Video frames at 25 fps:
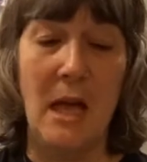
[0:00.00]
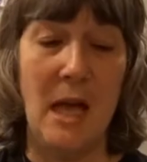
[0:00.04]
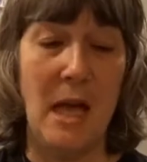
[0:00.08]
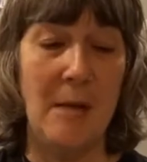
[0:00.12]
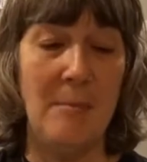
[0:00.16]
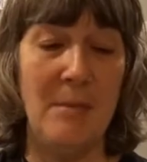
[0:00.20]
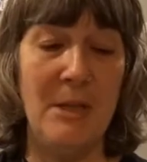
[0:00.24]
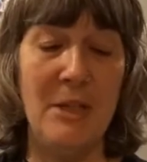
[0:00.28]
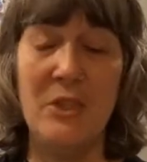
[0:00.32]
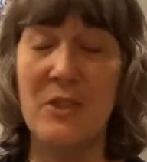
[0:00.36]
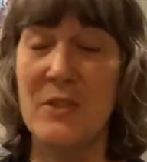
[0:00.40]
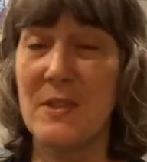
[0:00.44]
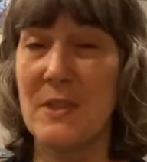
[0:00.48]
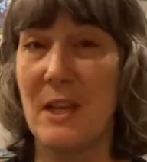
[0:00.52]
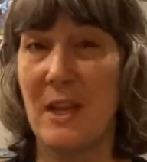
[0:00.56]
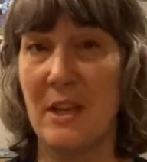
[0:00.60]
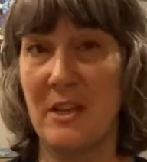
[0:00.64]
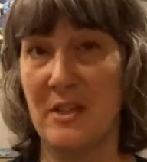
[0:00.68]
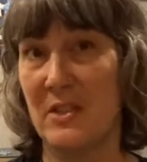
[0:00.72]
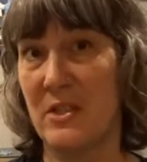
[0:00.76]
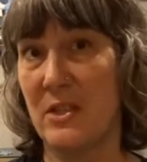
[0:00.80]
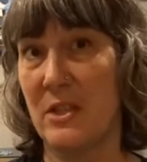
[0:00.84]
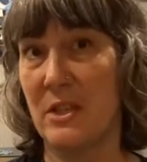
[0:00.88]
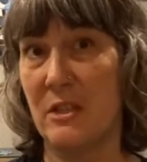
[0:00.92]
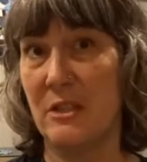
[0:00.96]
I may just cut a
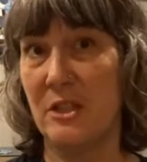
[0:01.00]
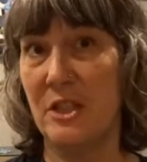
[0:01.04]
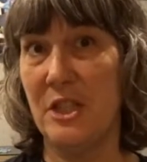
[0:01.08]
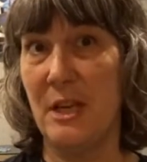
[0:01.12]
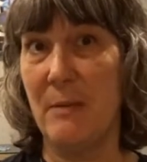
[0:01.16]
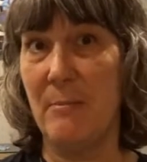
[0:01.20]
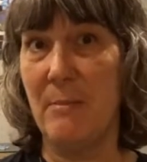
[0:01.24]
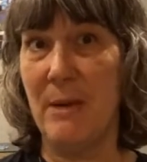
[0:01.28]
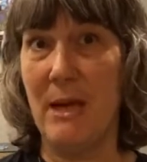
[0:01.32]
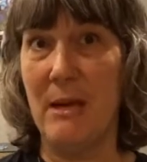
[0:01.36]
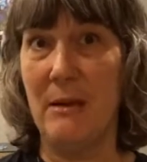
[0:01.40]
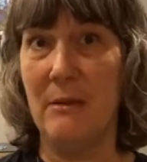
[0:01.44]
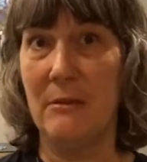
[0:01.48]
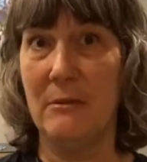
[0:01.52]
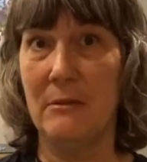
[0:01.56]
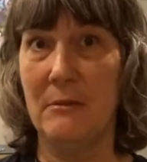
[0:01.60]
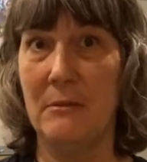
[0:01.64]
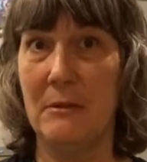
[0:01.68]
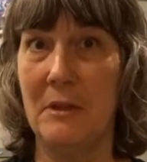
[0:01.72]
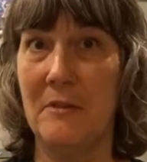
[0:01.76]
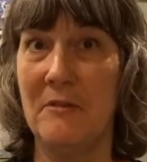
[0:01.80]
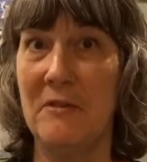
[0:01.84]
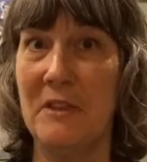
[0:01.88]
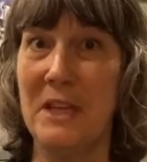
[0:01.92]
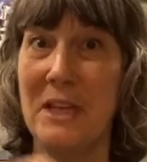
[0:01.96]
star shape out
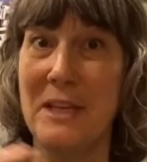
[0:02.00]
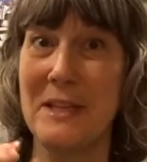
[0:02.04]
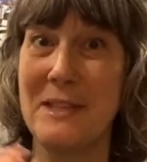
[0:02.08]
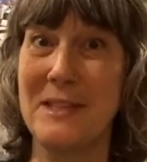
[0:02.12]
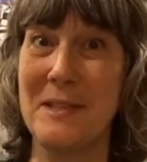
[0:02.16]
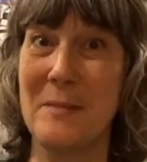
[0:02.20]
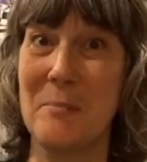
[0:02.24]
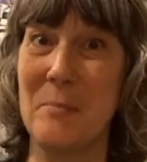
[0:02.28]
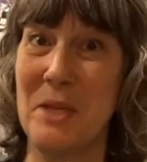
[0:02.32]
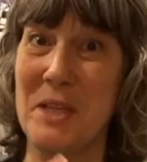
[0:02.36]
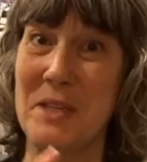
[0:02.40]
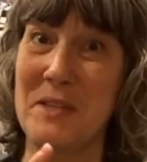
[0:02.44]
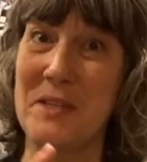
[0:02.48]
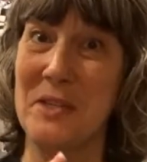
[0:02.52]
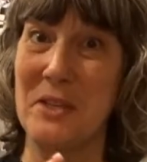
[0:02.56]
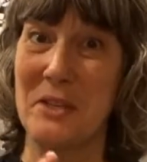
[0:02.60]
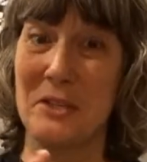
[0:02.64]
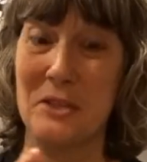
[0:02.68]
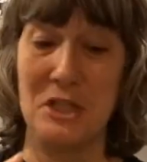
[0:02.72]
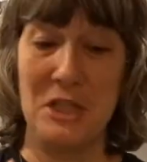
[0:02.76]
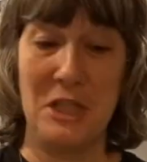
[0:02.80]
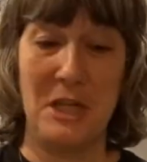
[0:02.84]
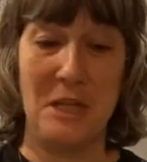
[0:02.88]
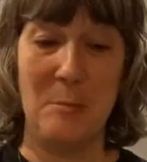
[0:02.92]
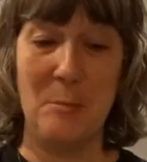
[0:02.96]
of this, a big star
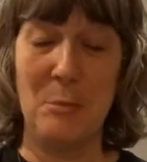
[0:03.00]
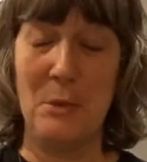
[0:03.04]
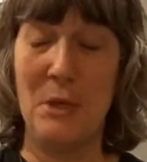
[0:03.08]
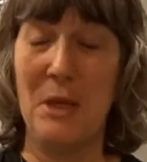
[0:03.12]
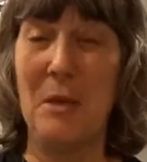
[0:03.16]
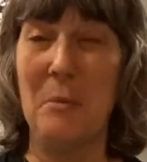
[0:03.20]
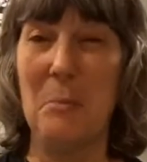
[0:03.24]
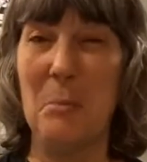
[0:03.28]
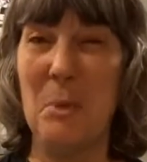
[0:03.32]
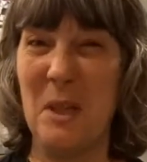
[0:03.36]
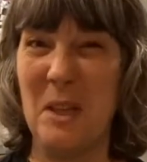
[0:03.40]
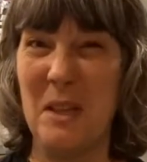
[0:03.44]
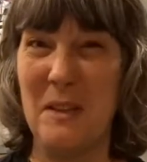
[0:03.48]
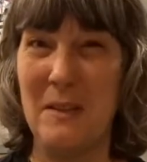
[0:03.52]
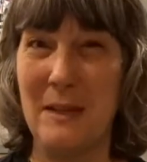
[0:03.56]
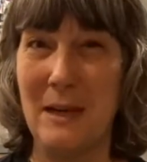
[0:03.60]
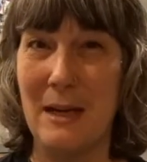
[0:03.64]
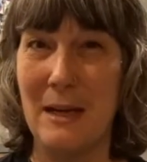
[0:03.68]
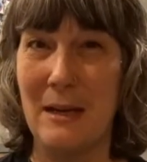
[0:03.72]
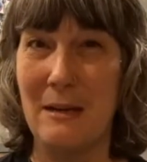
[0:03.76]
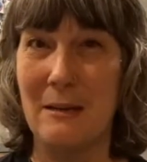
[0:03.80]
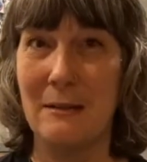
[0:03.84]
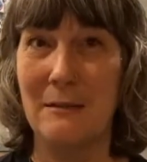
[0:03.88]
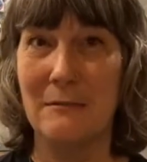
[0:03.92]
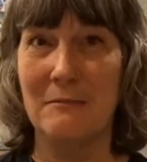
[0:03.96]
shape, and put it
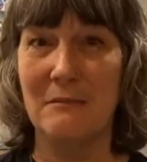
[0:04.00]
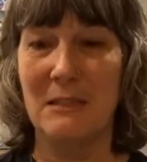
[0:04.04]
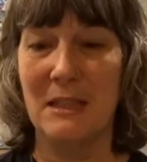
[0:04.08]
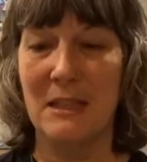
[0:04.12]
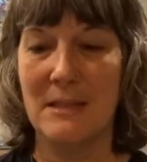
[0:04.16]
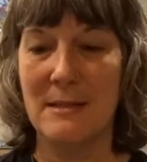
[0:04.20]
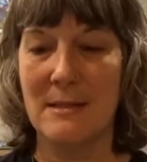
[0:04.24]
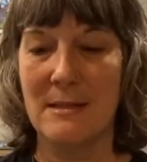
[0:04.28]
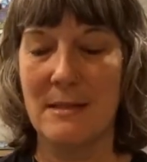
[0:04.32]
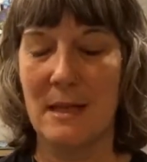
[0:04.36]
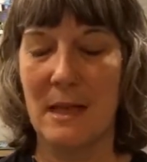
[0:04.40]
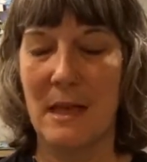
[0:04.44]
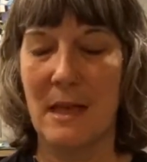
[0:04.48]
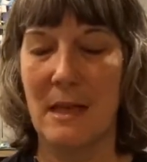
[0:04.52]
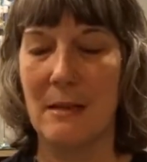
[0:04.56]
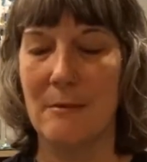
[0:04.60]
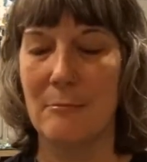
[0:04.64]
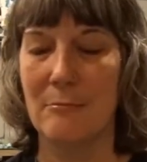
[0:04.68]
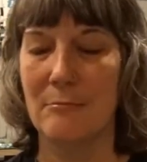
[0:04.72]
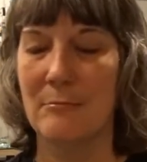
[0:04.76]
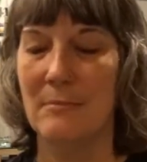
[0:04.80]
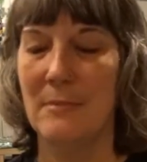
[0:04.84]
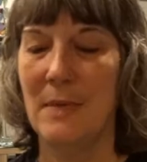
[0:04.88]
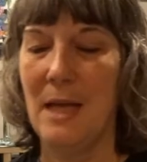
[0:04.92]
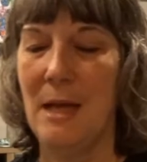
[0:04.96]
there and see
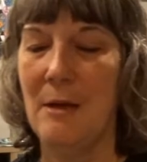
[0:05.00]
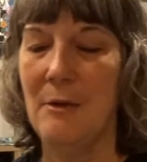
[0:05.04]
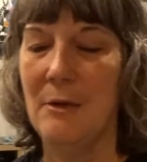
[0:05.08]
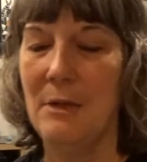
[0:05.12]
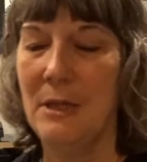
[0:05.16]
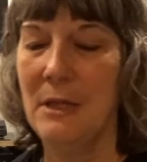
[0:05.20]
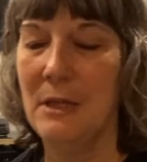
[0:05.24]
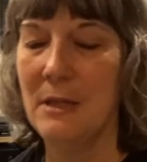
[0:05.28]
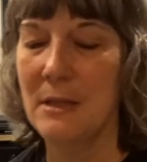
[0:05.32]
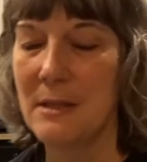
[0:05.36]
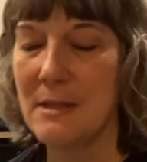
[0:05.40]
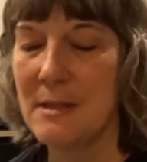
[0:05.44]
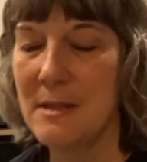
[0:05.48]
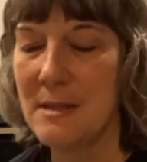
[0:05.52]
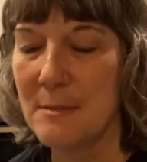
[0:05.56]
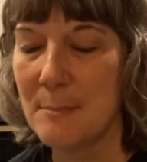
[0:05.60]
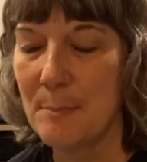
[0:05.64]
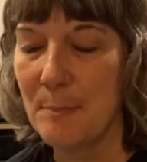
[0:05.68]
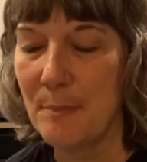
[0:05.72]
how it looks.